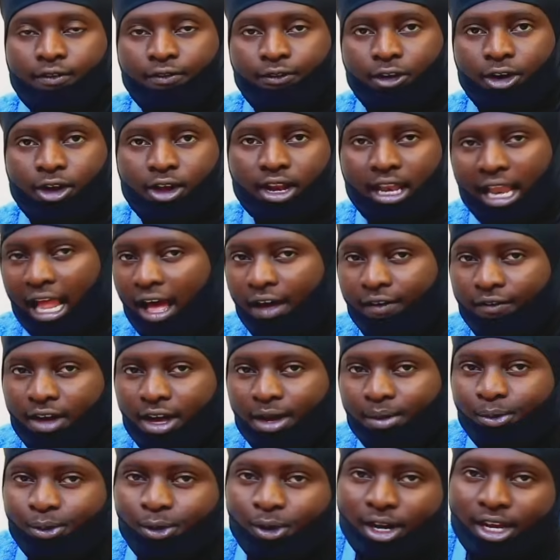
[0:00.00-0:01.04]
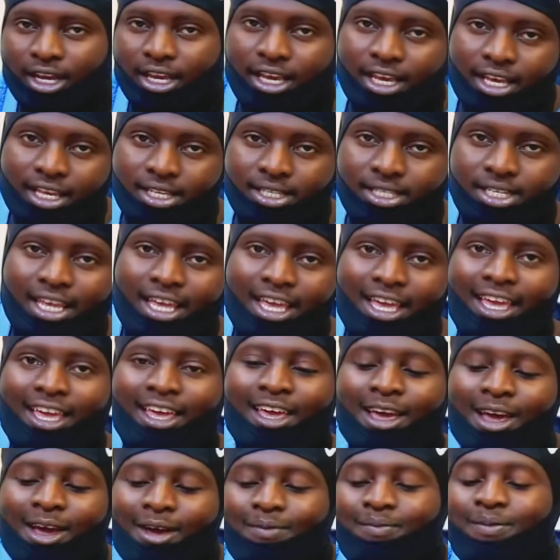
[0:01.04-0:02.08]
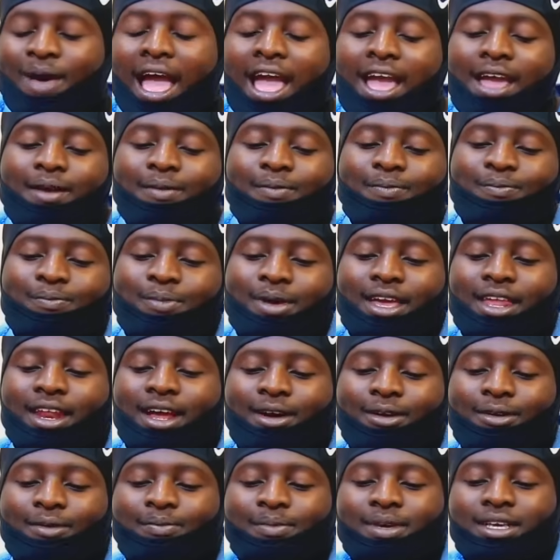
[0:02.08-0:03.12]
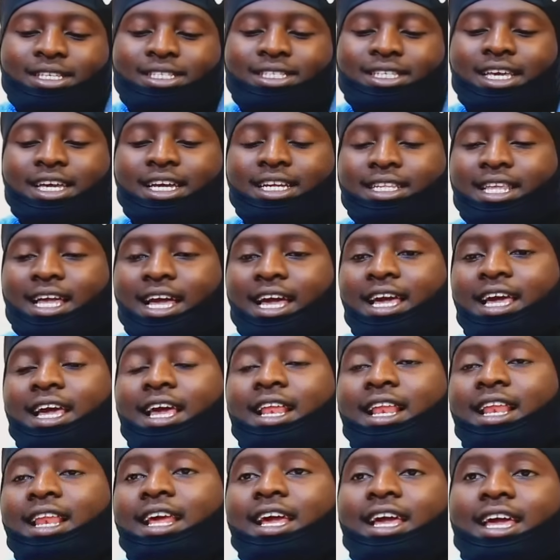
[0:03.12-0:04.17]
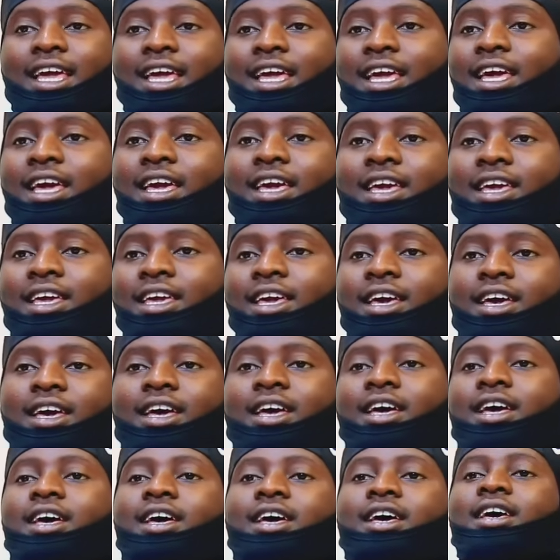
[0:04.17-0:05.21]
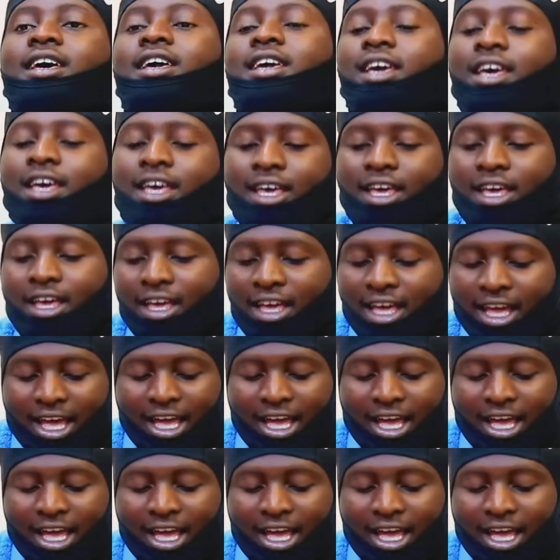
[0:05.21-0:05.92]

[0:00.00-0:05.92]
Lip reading: For love, I'm crazy, baby. Now I miss it daily, yeah, yeah.